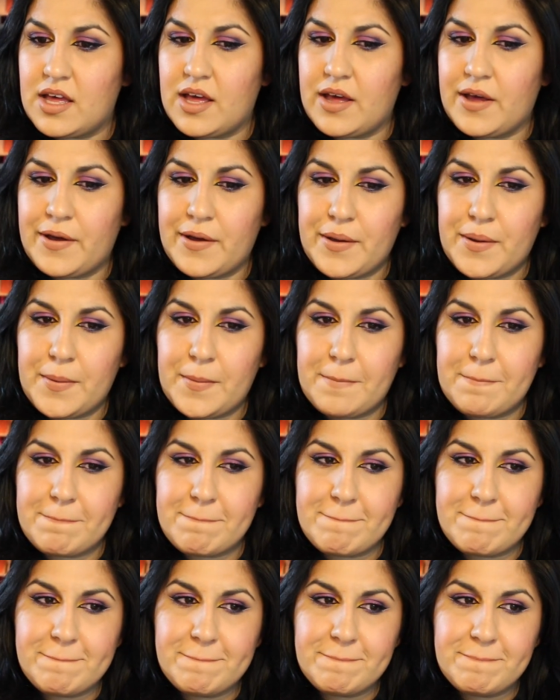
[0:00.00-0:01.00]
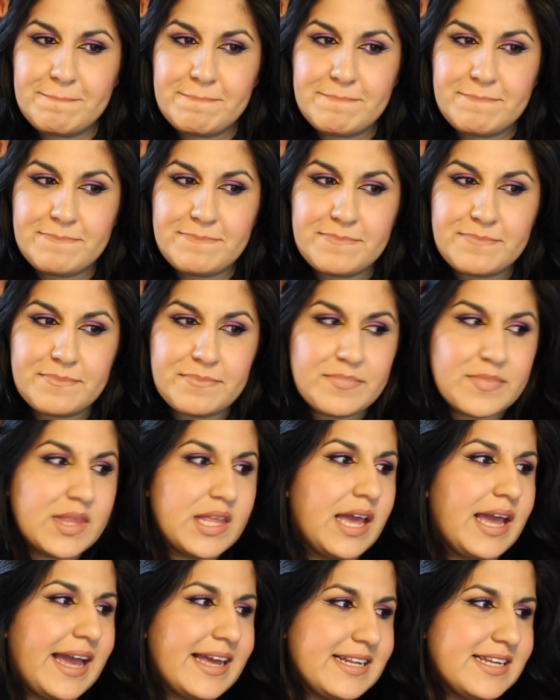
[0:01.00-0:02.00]
I
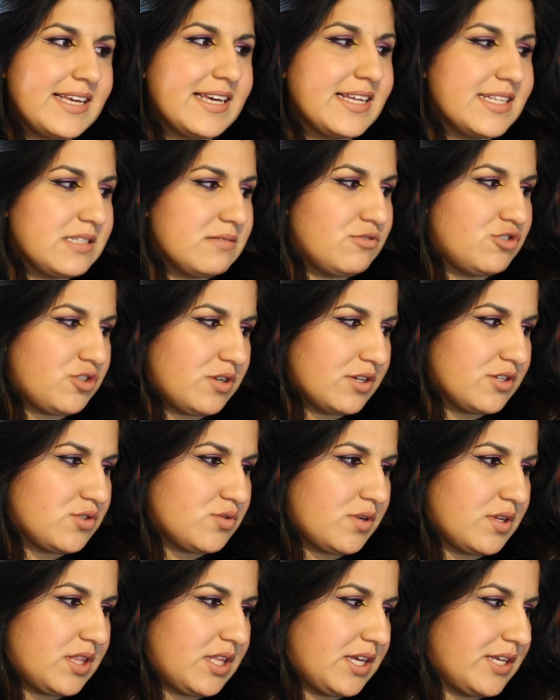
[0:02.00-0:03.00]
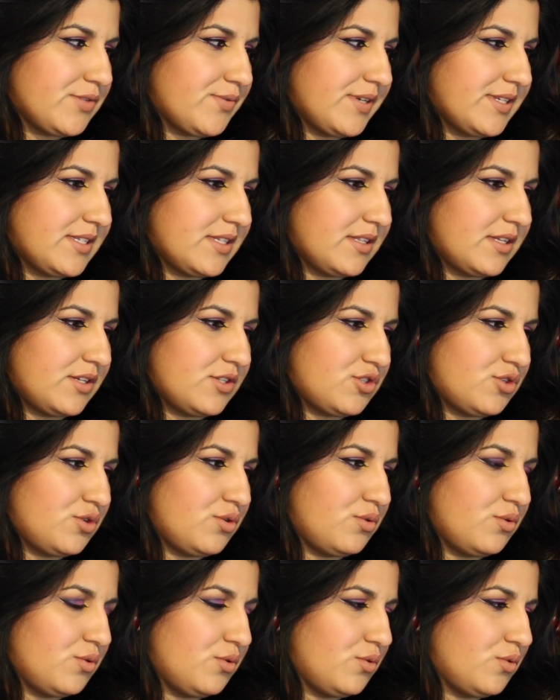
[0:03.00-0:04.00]
did get some drugstore things recently
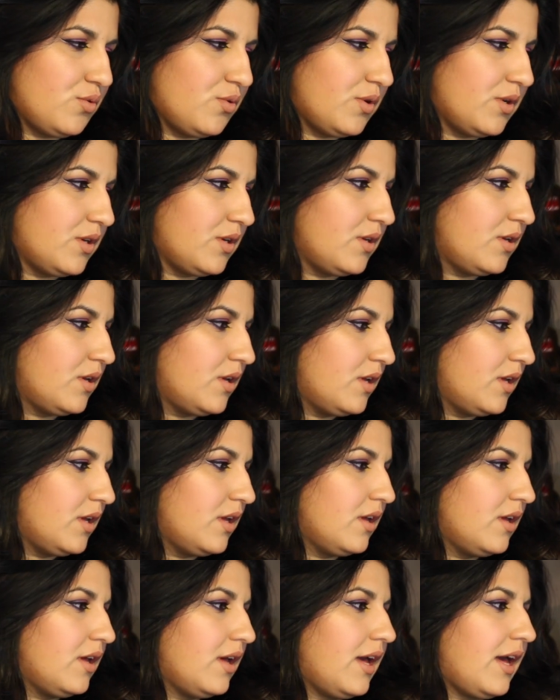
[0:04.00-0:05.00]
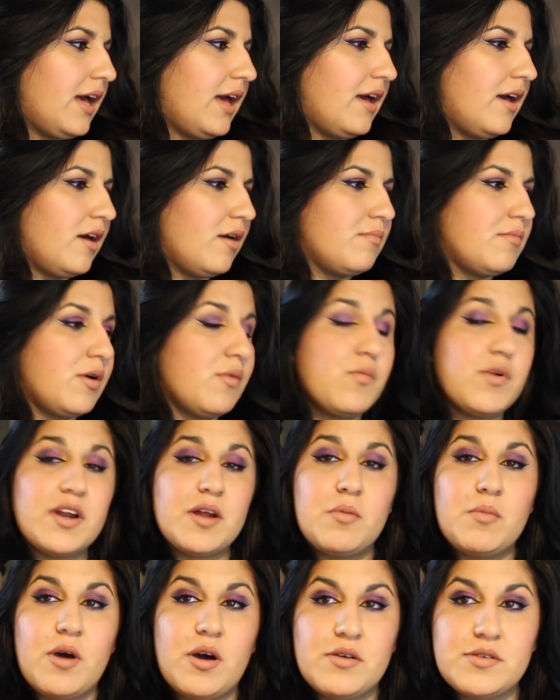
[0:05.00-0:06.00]
too. What
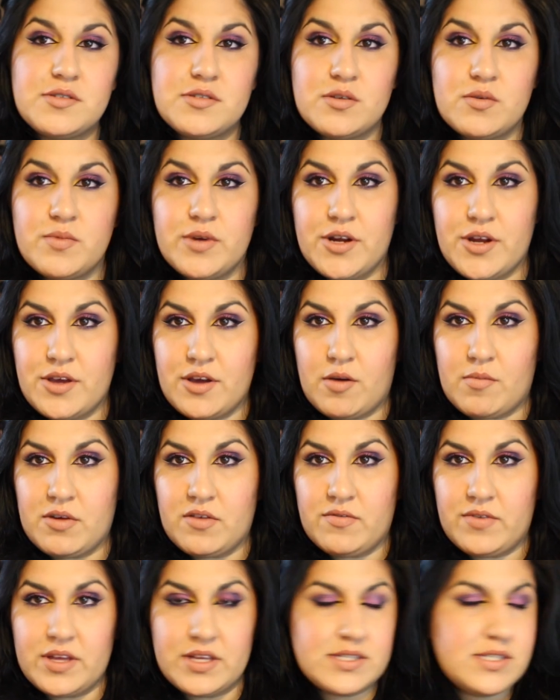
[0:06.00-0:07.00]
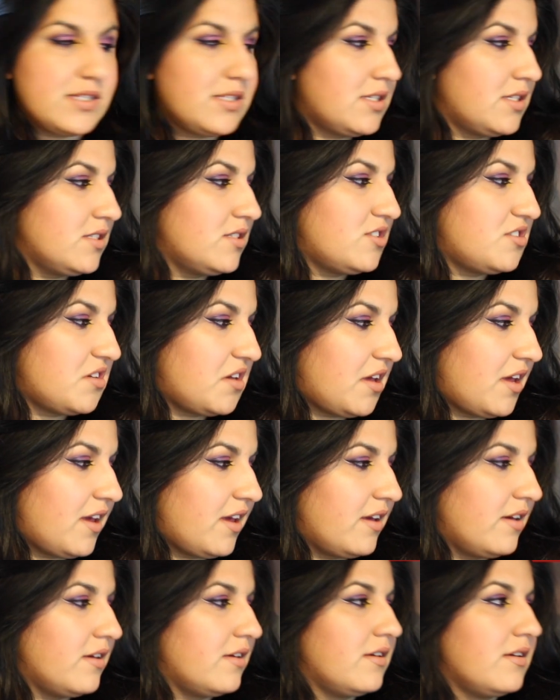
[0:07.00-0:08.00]
I'm also wearing on my face
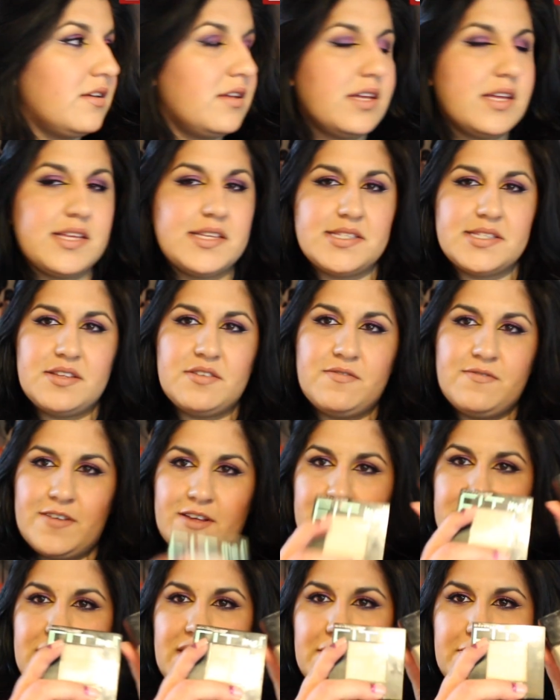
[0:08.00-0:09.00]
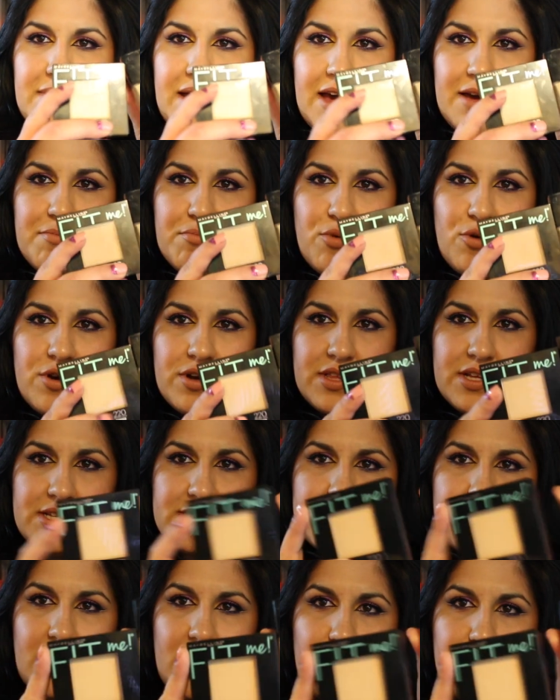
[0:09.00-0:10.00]
today is the Fit Me Matte and
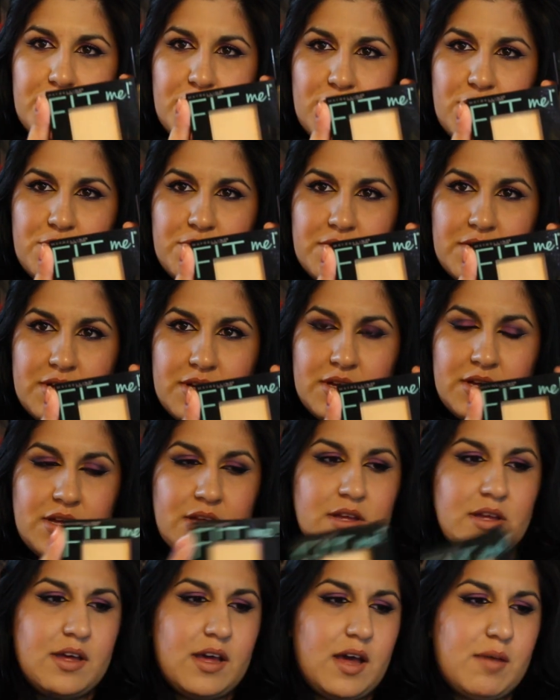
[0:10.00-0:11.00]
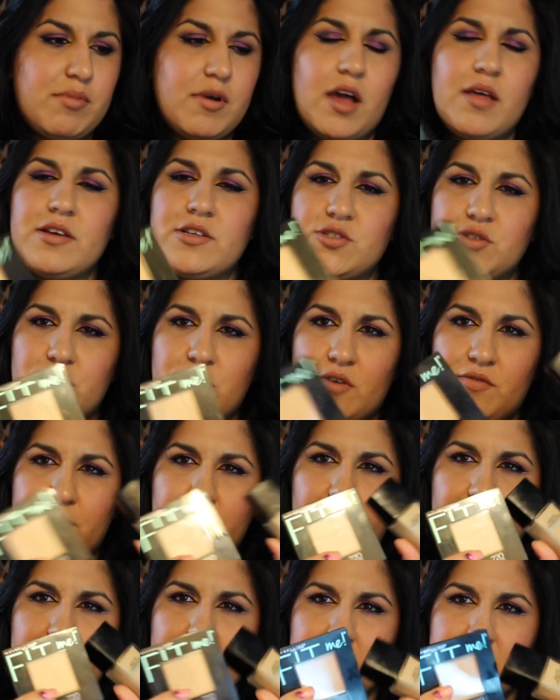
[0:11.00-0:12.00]
Poreless combo. I'll probably do a
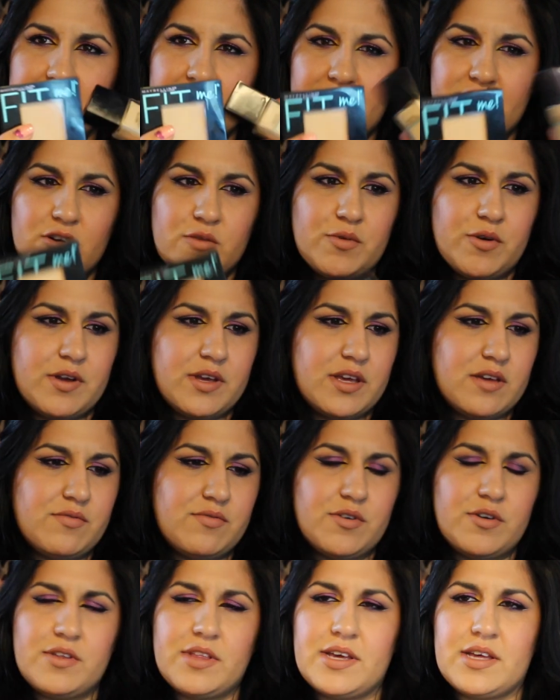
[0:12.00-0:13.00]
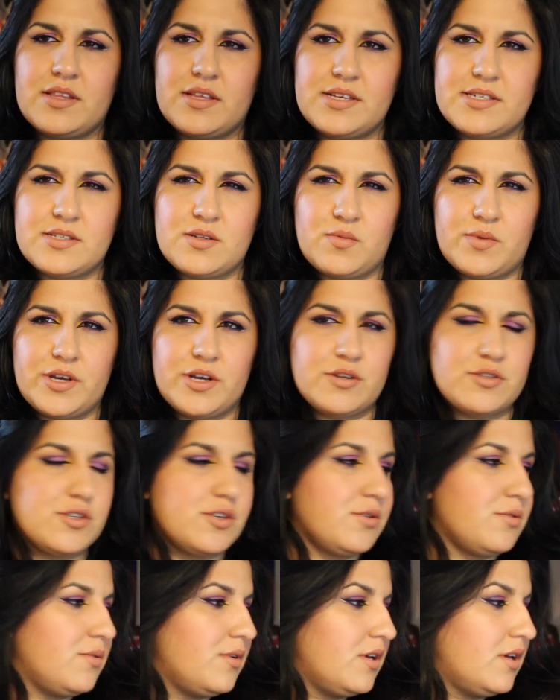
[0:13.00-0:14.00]
review on this after wearing it for like at least a week or
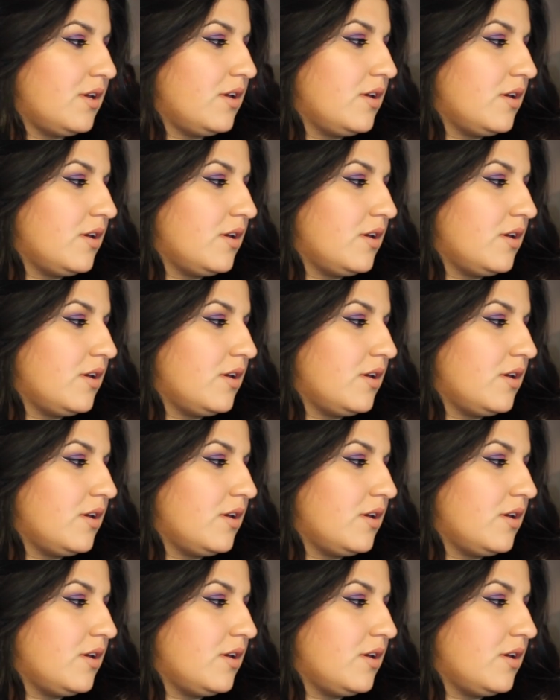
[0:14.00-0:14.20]
two.